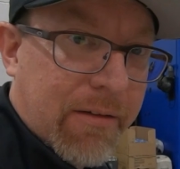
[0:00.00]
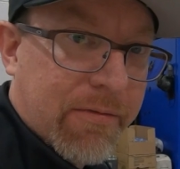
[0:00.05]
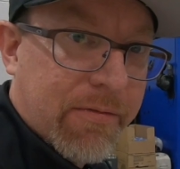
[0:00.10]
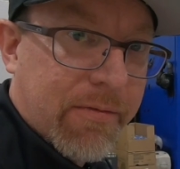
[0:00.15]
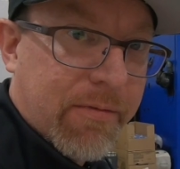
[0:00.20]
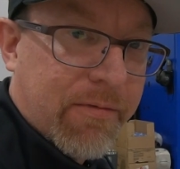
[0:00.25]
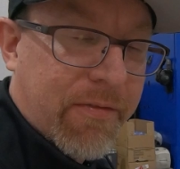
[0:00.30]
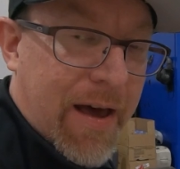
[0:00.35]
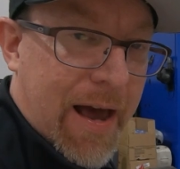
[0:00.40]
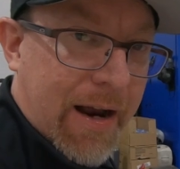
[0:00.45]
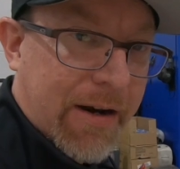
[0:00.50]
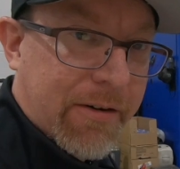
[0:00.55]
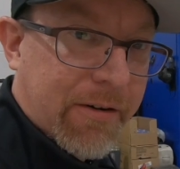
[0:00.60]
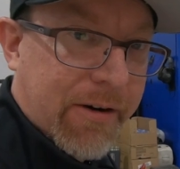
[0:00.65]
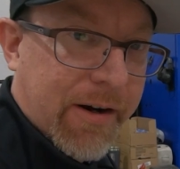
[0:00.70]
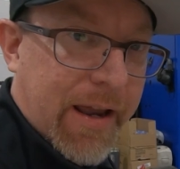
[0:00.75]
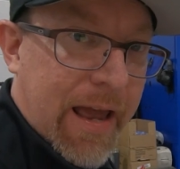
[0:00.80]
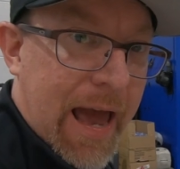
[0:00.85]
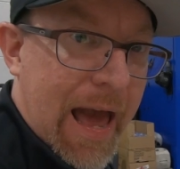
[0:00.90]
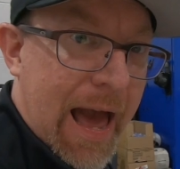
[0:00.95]

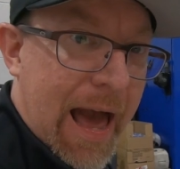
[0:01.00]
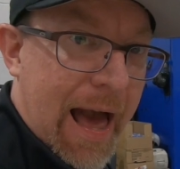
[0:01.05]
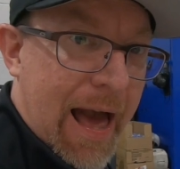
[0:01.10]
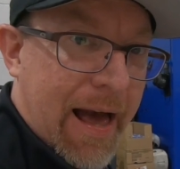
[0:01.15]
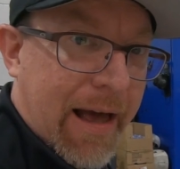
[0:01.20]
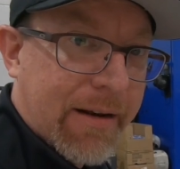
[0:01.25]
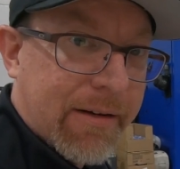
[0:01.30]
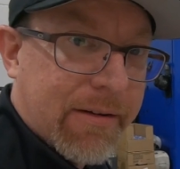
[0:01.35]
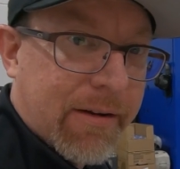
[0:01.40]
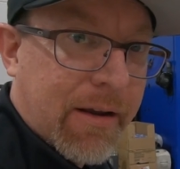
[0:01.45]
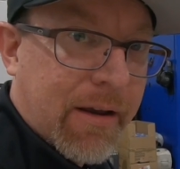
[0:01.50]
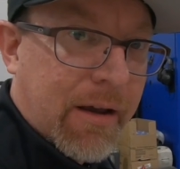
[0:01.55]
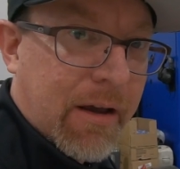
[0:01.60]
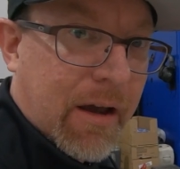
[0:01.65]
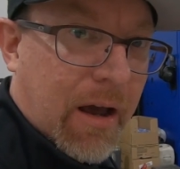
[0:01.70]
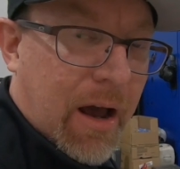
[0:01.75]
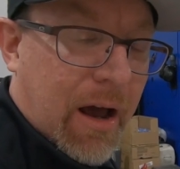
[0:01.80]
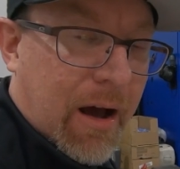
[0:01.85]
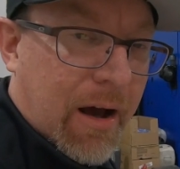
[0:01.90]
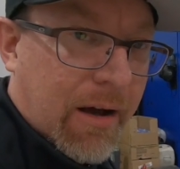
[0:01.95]
factory hat
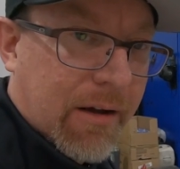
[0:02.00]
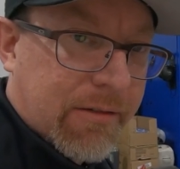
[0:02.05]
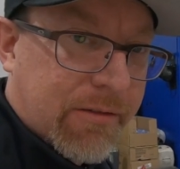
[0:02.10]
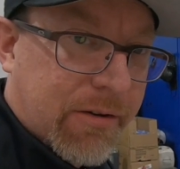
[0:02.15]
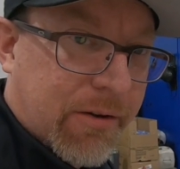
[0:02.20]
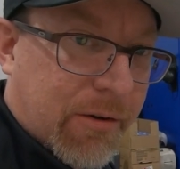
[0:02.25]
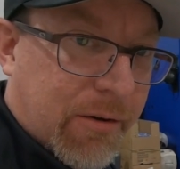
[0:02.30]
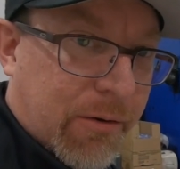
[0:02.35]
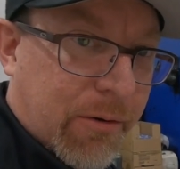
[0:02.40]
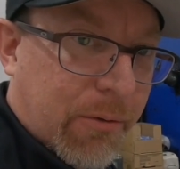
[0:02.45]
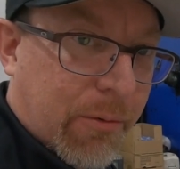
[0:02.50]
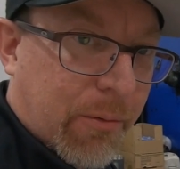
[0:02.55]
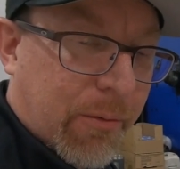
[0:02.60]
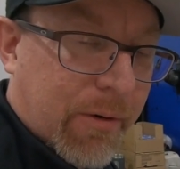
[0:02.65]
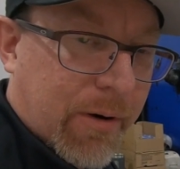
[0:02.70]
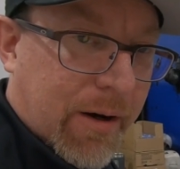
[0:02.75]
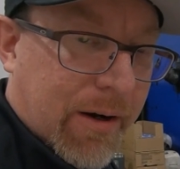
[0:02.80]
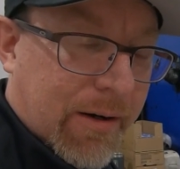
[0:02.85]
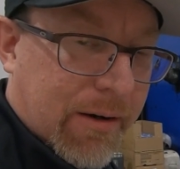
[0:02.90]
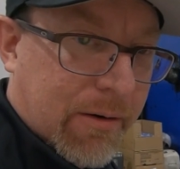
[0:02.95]

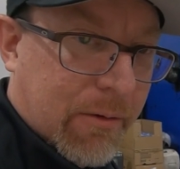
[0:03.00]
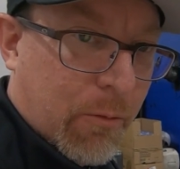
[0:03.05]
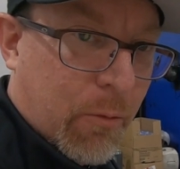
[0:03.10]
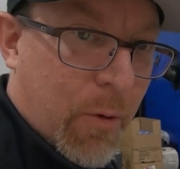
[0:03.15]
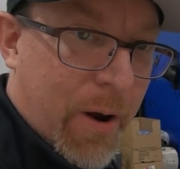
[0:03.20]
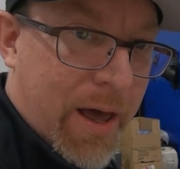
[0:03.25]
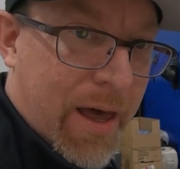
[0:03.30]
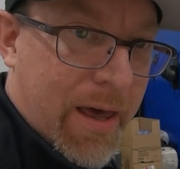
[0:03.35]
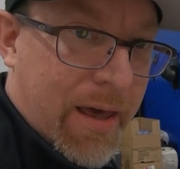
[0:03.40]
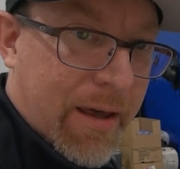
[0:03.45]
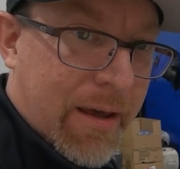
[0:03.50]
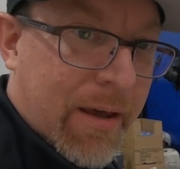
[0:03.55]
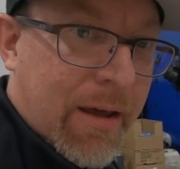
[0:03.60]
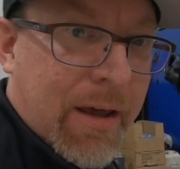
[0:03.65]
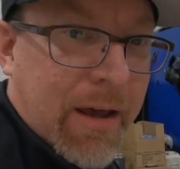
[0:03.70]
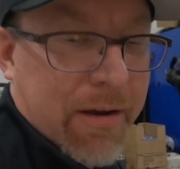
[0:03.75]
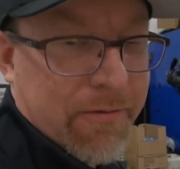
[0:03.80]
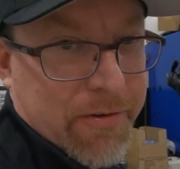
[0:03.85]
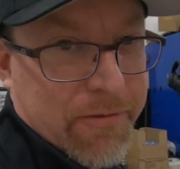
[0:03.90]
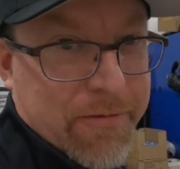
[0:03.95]
to weigh.
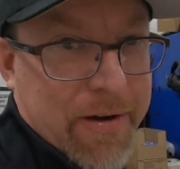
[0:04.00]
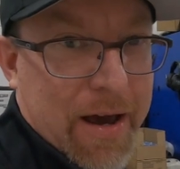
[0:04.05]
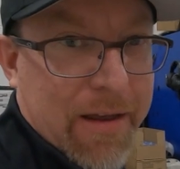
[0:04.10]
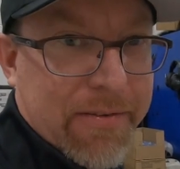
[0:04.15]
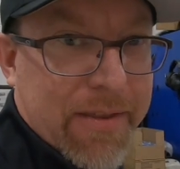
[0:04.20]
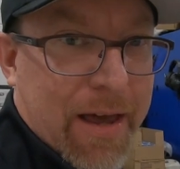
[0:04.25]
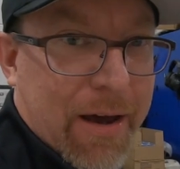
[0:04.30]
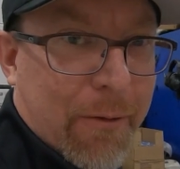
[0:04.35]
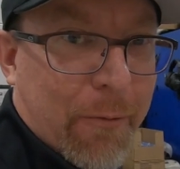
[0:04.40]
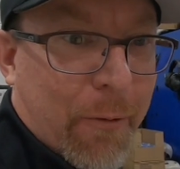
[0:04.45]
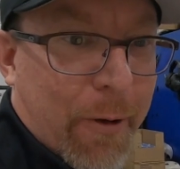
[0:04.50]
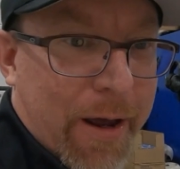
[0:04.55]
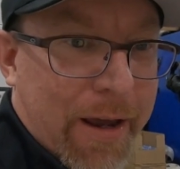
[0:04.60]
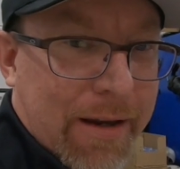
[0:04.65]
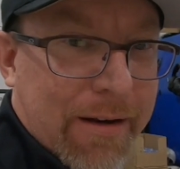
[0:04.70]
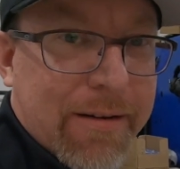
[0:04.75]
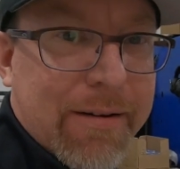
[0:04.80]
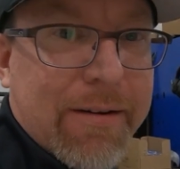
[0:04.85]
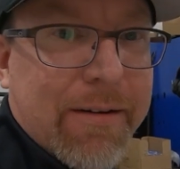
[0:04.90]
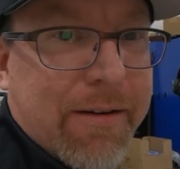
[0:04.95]
If you've got that
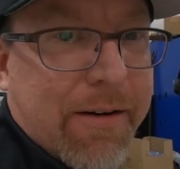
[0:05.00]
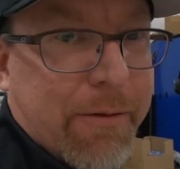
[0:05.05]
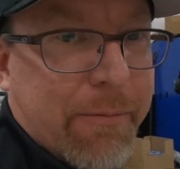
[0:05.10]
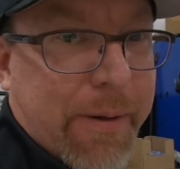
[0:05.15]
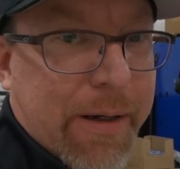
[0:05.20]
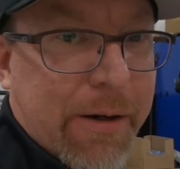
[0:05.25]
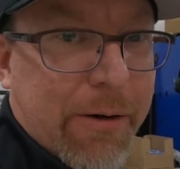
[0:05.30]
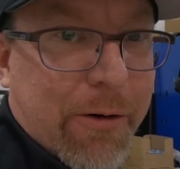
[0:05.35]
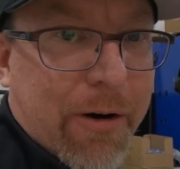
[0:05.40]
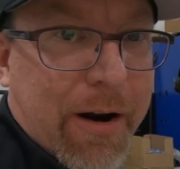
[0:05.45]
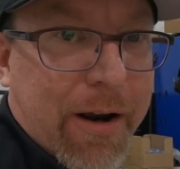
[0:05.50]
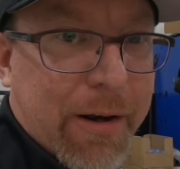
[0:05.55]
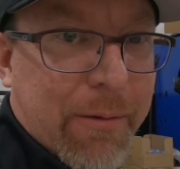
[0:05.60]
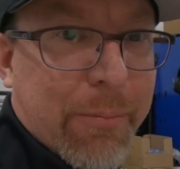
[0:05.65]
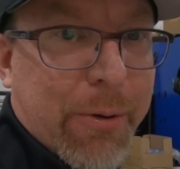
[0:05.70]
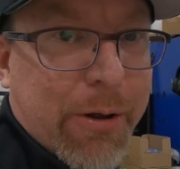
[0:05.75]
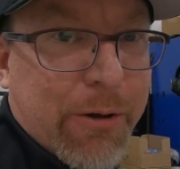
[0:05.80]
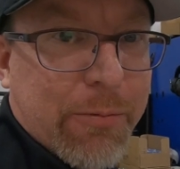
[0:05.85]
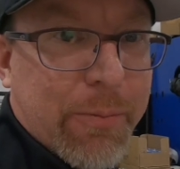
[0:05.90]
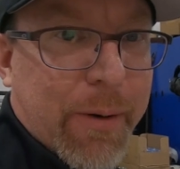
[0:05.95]
weight, it'd be
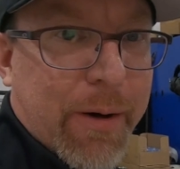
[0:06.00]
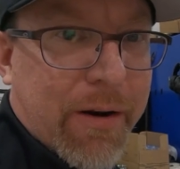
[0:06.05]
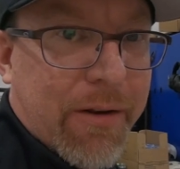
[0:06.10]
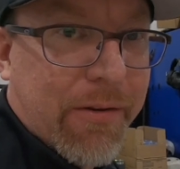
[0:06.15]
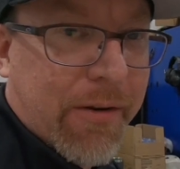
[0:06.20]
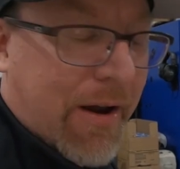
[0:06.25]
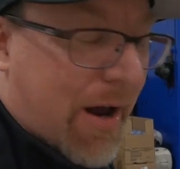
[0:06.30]
great. Please put it in the